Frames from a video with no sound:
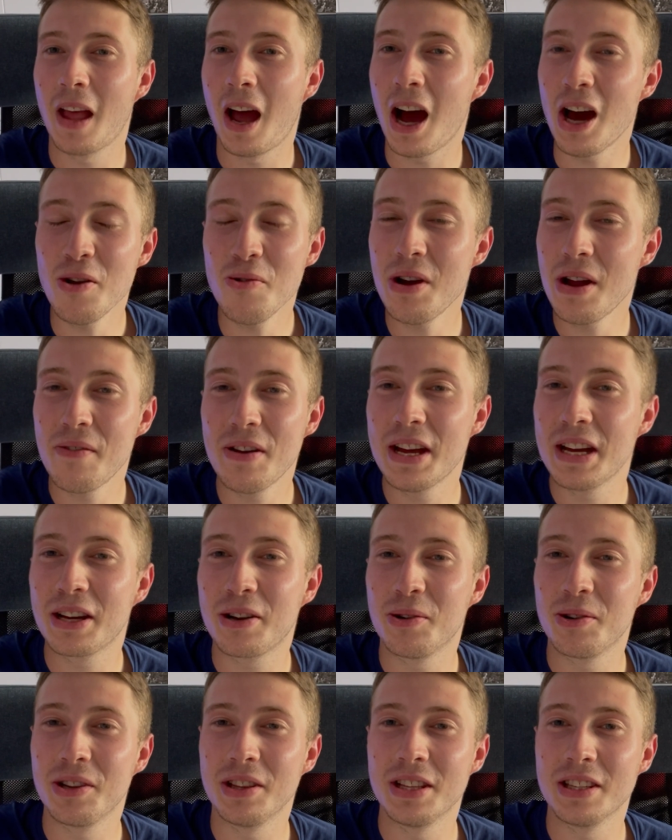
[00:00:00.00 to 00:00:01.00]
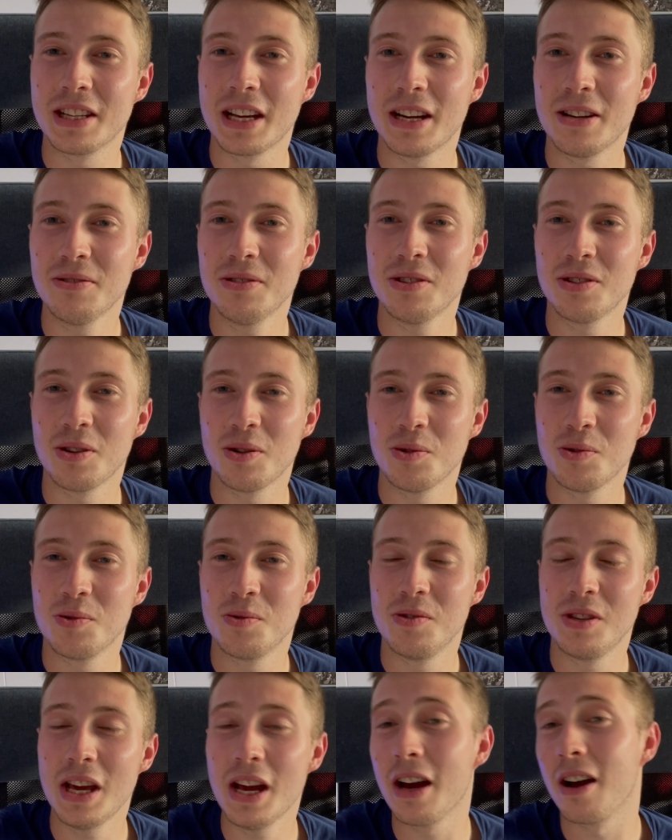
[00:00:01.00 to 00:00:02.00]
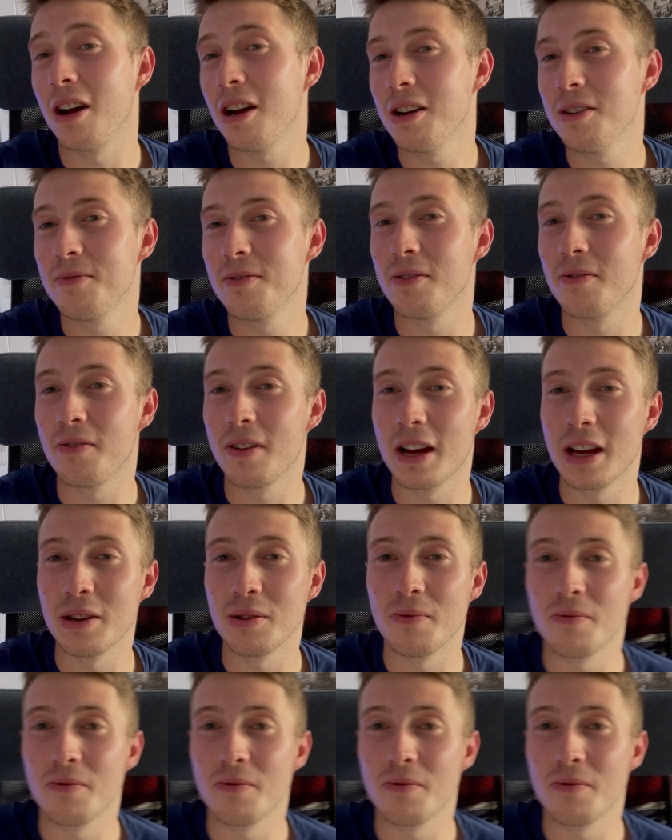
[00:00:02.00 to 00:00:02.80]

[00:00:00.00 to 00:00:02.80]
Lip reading: I don't have aircon in this house, so yeah, I have the fan